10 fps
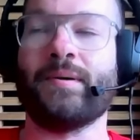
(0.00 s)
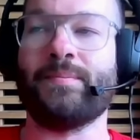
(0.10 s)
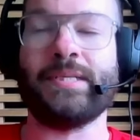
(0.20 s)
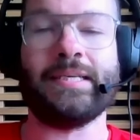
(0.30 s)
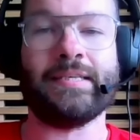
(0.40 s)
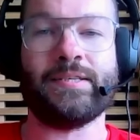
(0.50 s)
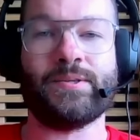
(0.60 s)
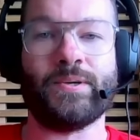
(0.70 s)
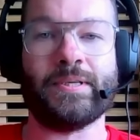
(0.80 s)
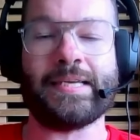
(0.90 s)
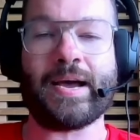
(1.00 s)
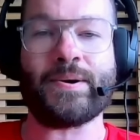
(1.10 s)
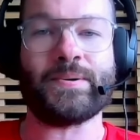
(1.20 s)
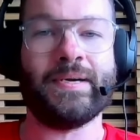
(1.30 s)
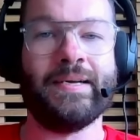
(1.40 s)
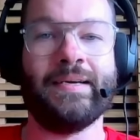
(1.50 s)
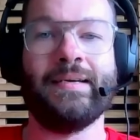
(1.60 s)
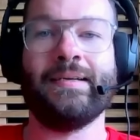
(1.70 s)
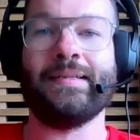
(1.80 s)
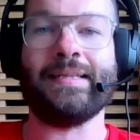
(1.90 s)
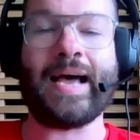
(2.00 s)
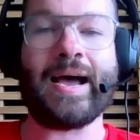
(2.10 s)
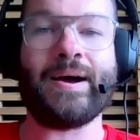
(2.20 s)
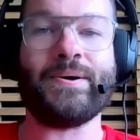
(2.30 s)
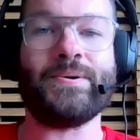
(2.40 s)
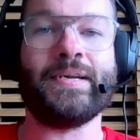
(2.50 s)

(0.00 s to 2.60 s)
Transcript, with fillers: completely sold out, loud,